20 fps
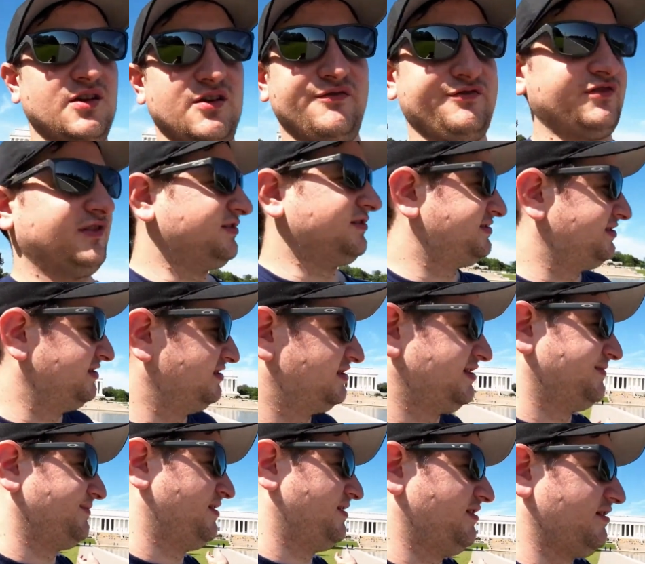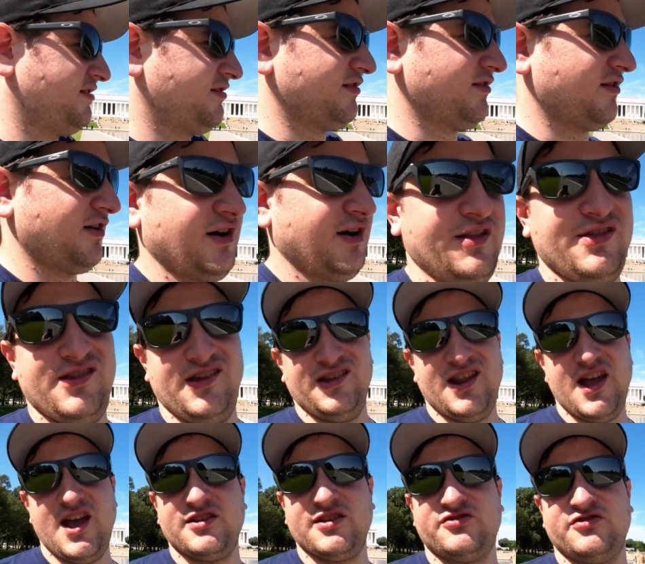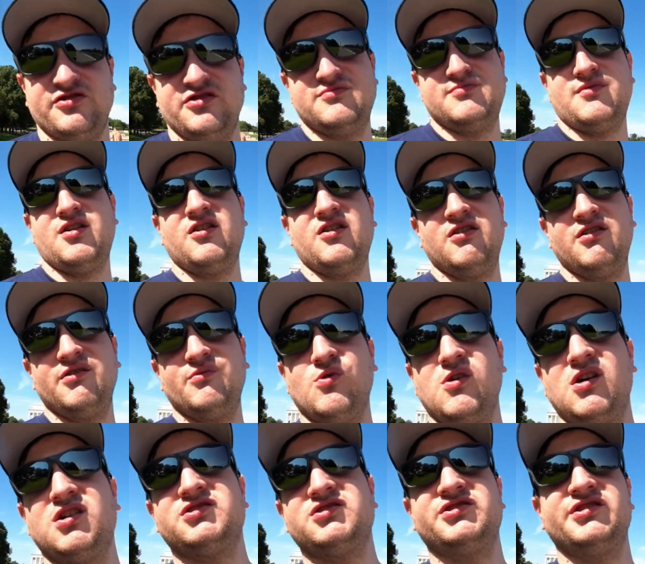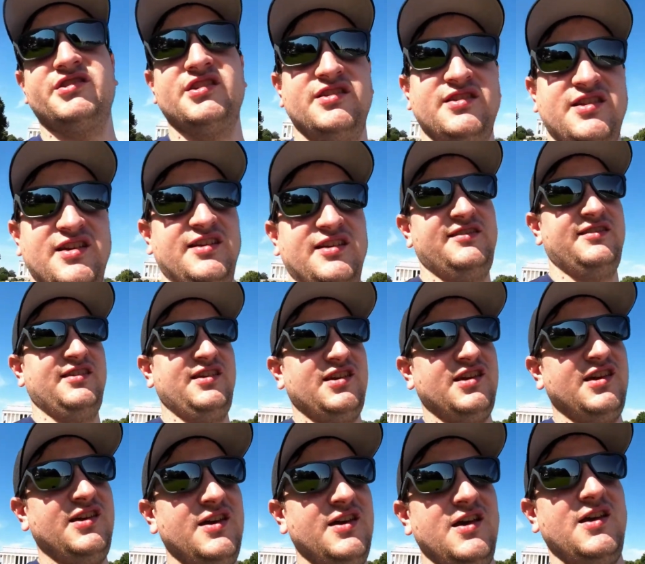For instance, I'm here on the National Mall in Washington, D.C.